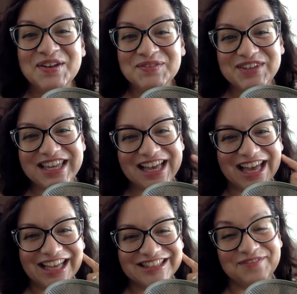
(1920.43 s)

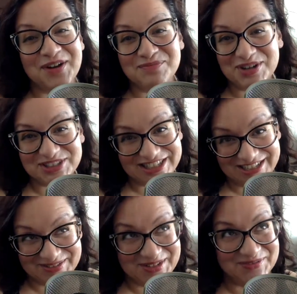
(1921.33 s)
because if I'm posting
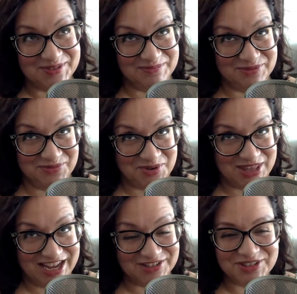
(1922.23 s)
them, they're from before
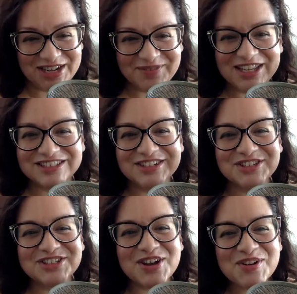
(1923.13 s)
they got treated because they're
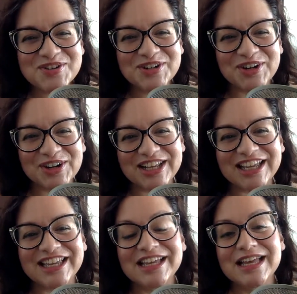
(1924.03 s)
so
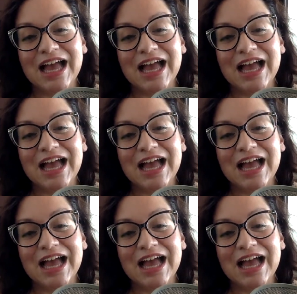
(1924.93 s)
dirty.